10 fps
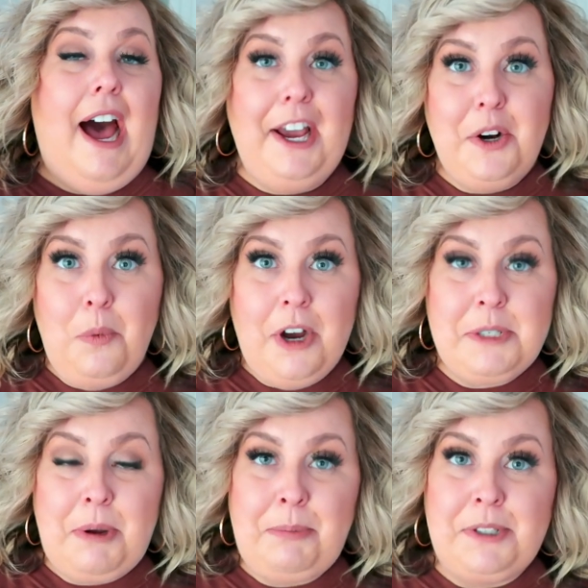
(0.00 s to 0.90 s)
I don't
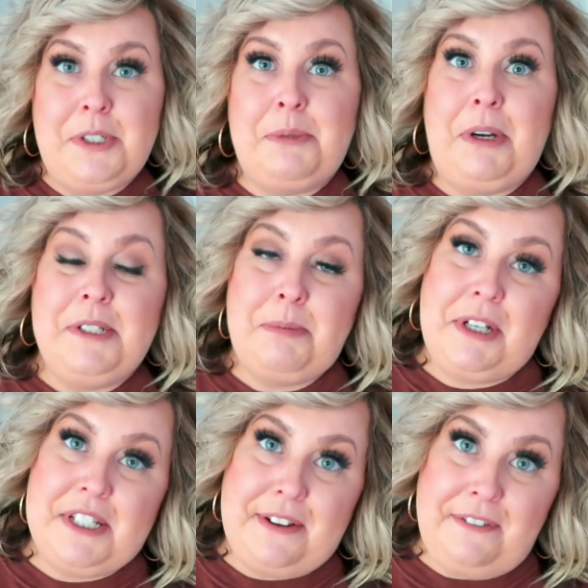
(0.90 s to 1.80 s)
wash my Brussels sprouts
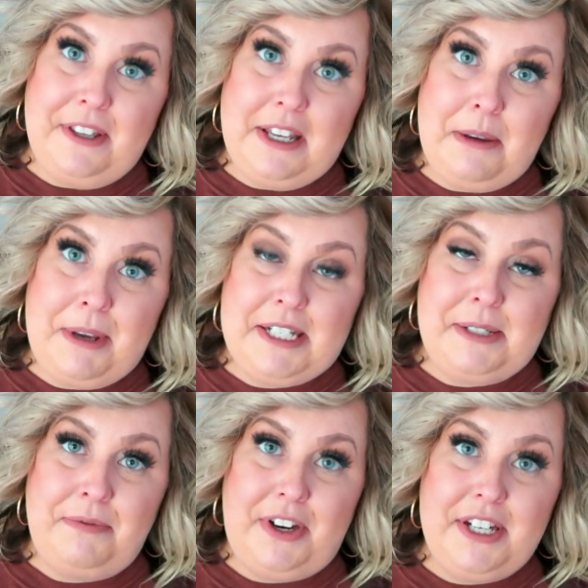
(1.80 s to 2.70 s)
because I feel like it makes
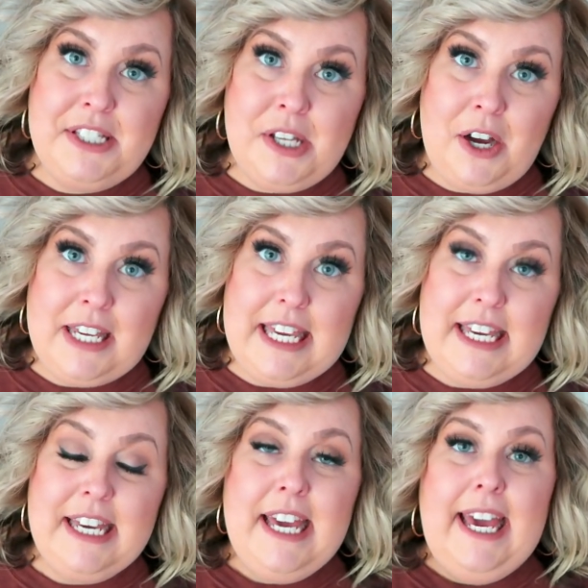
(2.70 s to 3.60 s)
them very
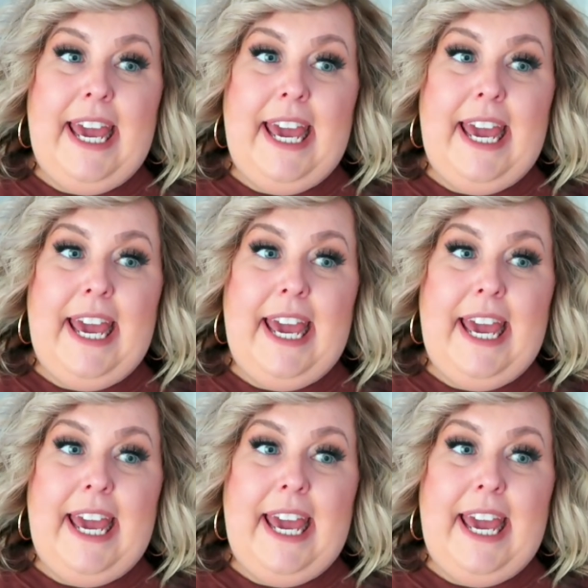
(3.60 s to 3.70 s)
soggy,